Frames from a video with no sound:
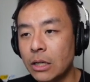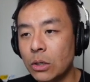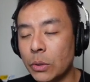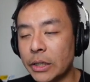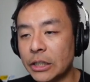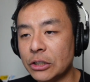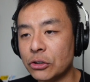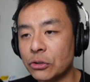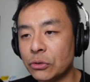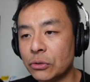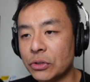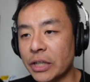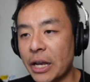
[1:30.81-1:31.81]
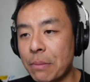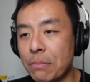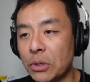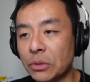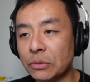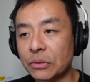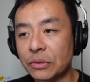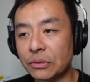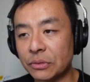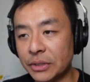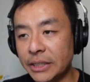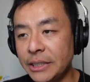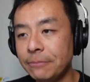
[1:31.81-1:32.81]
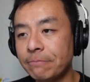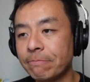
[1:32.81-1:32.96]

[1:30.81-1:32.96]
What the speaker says: We're going to choose a Model 3